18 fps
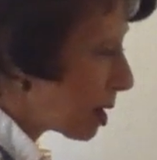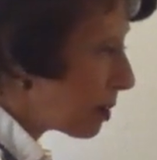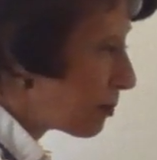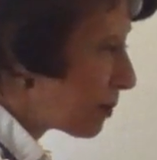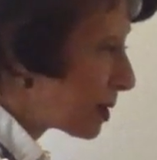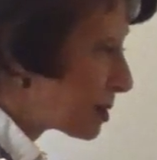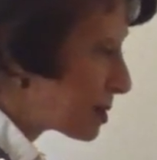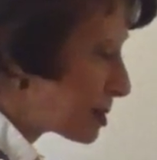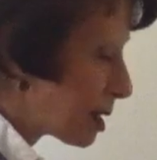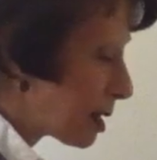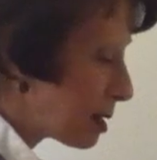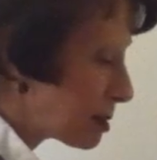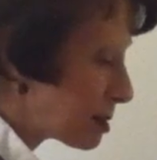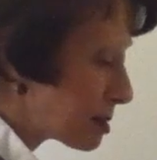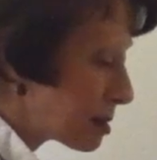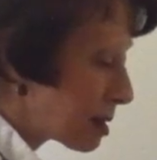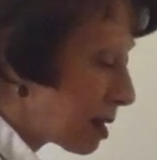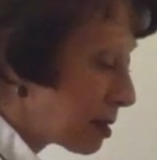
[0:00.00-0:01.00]
If I stay
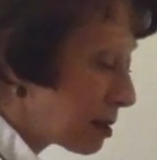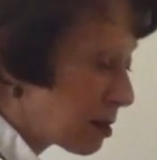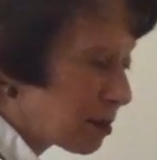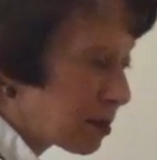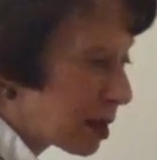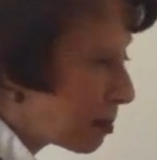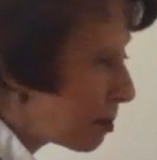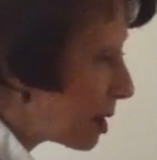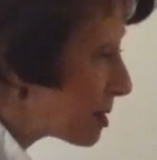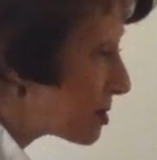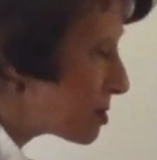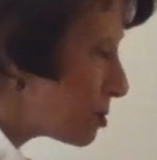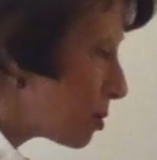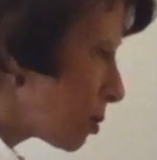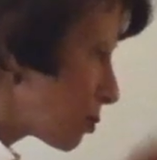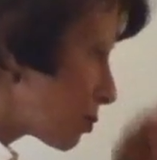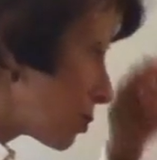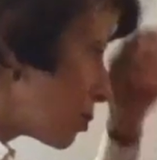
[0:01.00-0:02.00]
inside, the thumb has
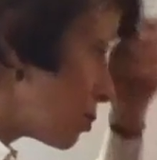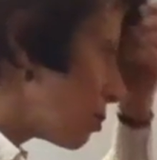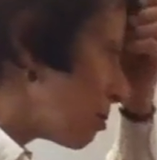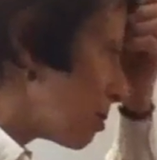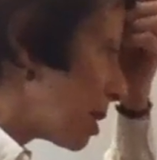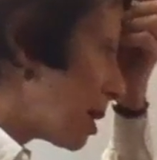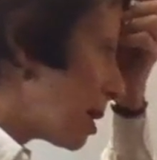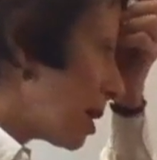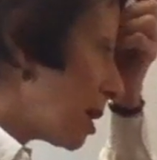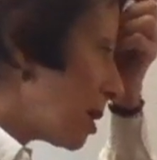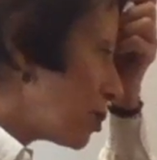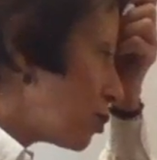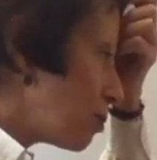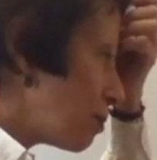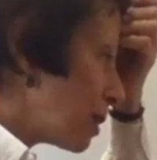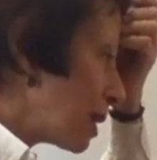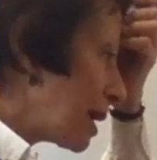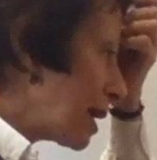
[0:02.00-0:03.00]
no room to
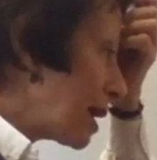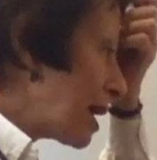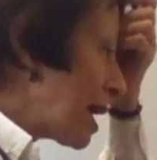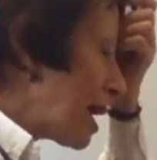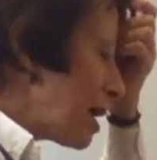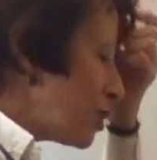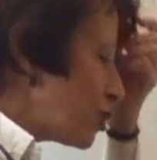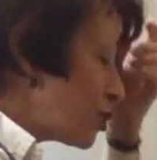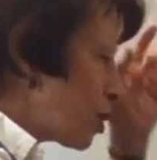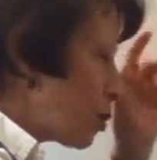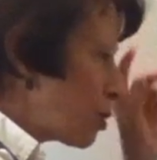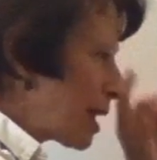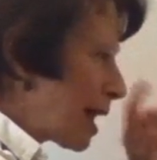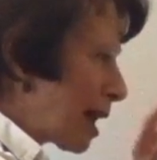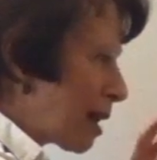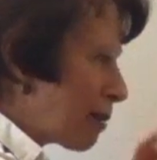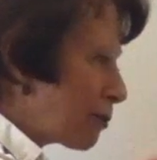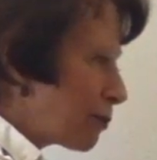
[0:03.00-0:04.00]
play. So we
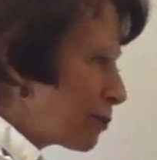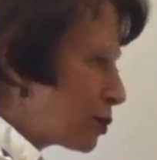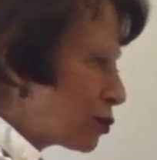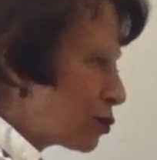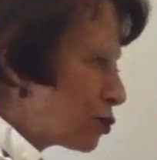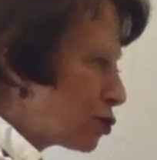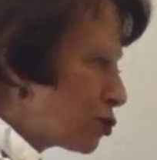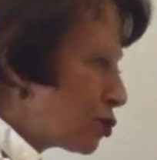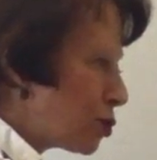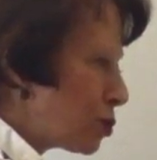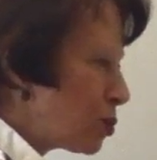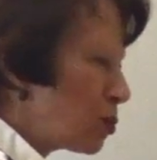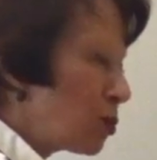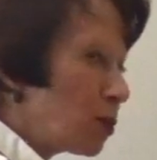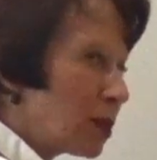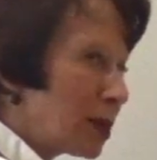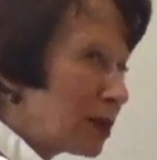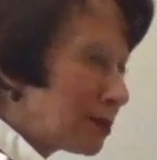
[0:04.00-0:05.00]
have two